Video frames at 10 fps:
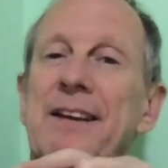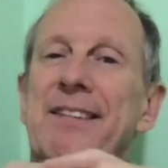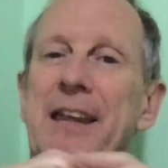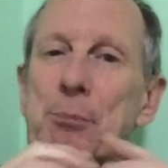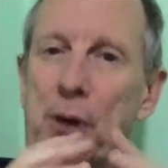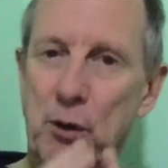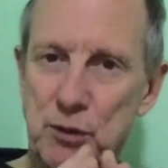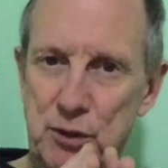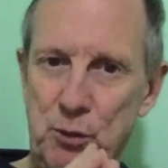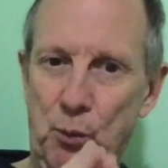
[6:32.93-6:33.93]
The
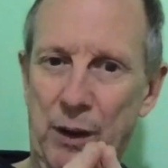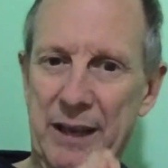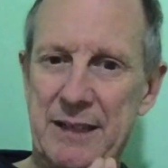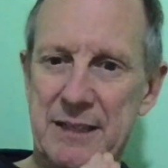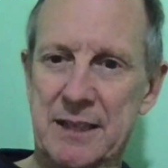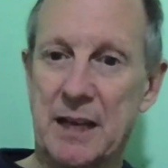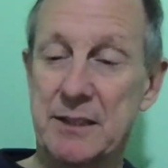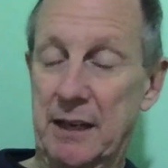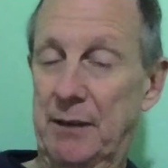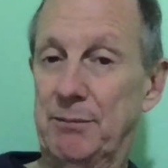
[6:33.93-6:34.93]
approach that we're
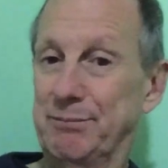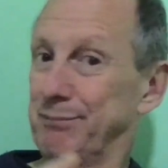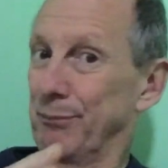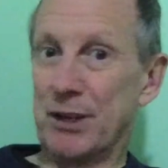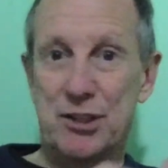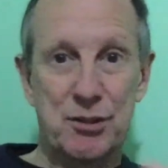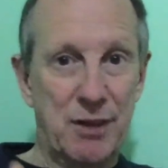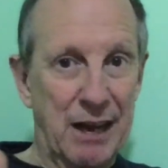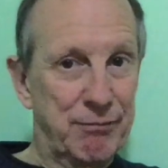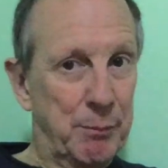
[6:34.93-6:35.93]
discussing, which
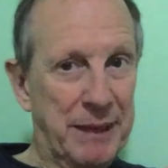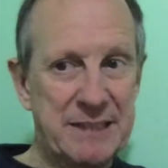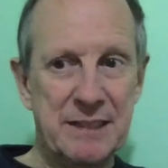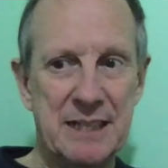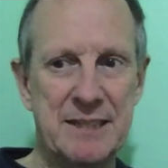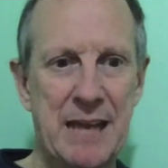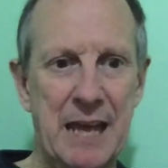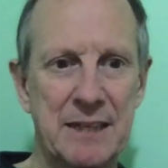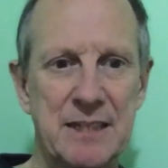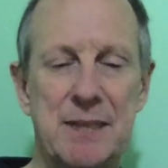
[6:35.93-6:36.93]
I've repeatedly
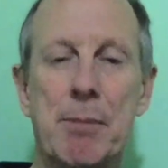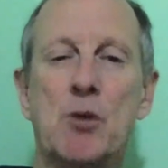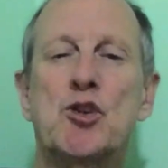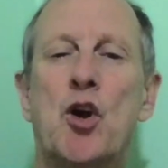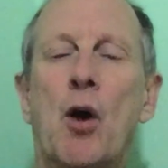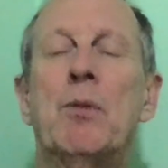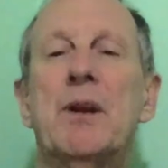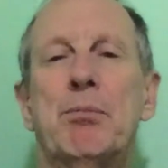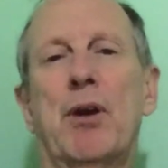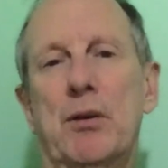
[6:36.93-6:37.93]
said is the most common
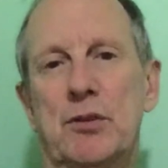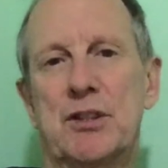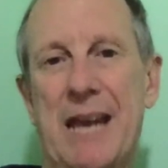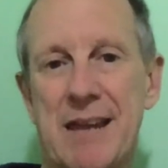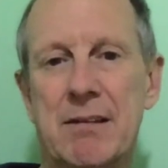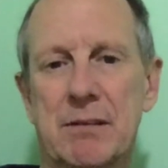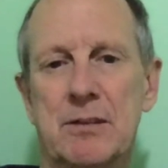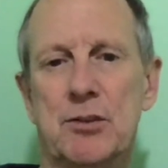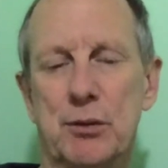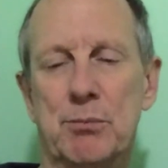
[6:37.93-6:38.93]
approach taken
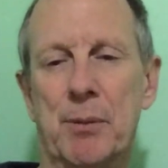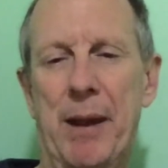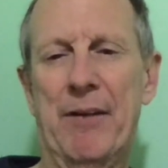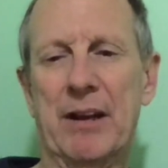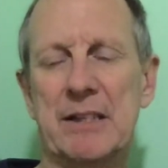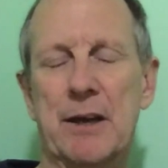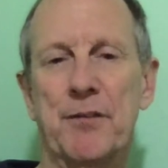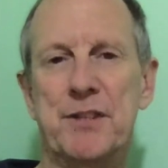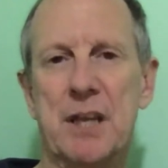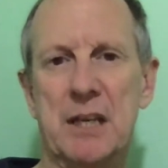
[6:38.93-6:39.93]
to preparing a
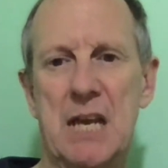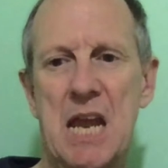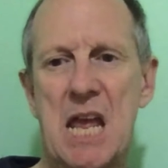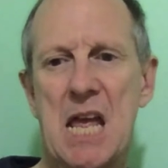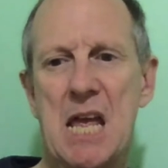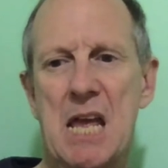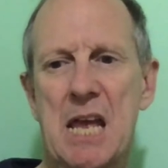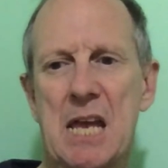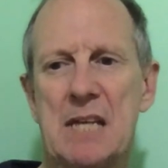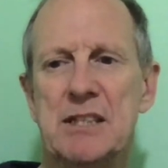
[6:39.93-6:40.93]
self-study,
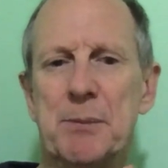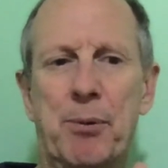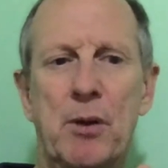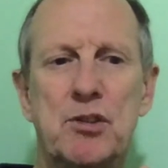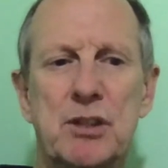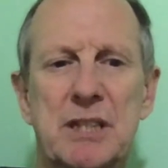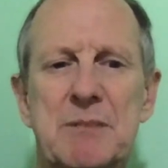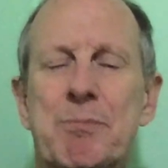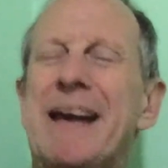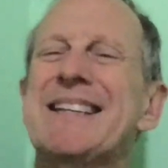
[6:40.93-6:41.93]
is an approach that is
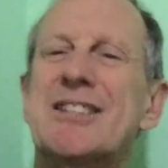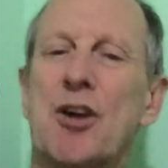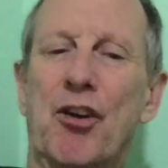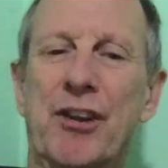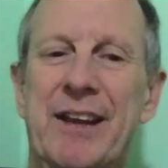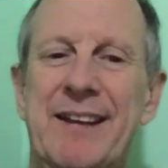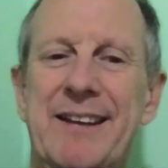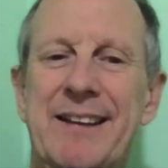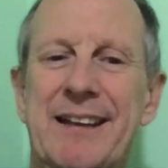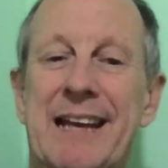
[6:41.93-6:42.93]
based on
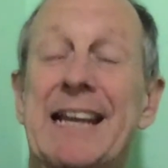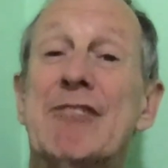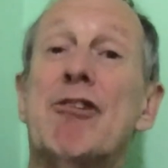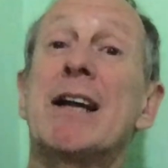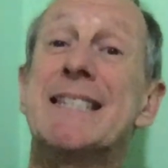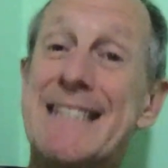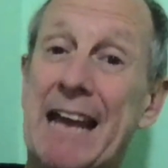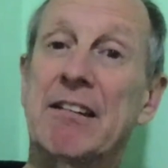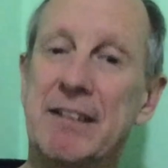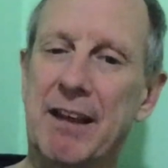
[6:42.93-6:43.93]
getting it right
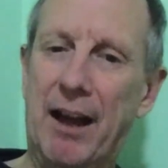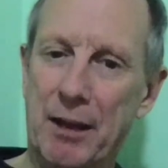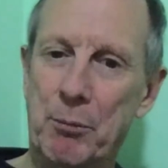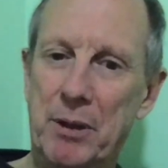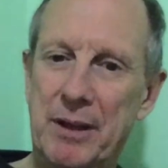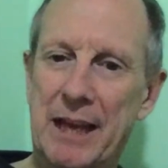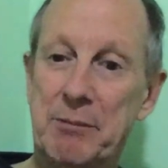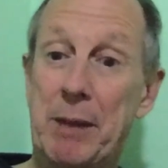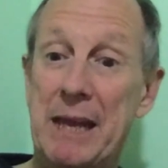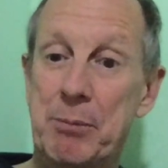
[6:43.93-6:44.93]
second time,
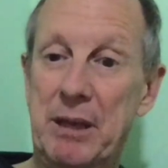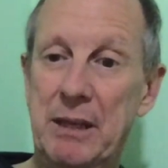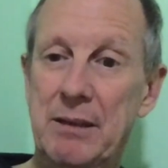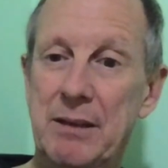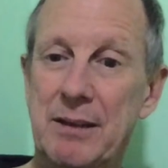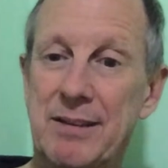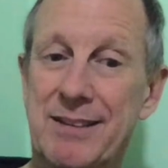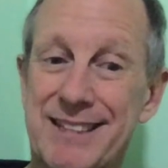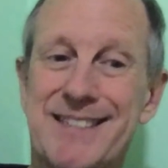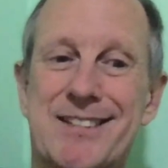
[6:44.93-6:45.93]
and maybe
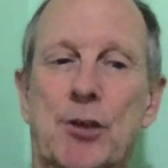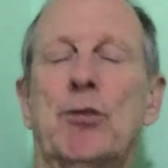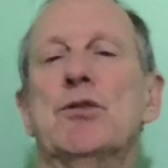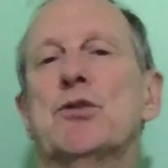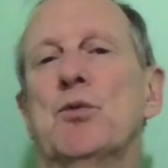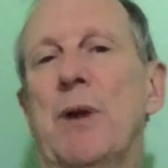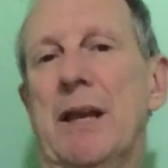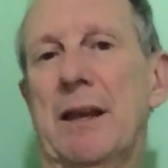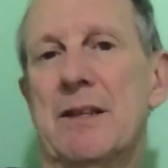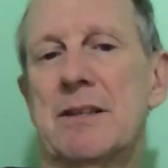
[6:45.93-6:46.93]
this is the crucial
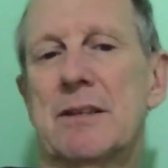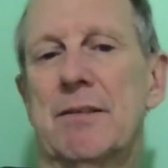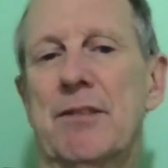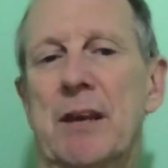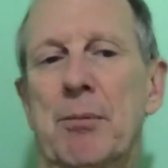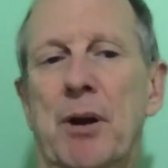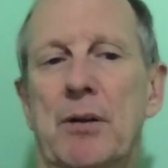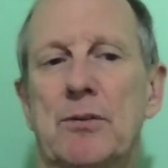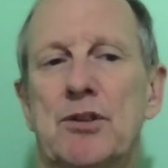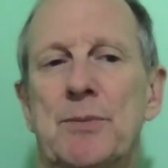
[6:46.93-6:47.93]
weakness of the
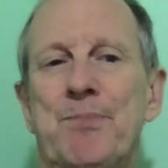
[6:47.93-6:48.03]
approach.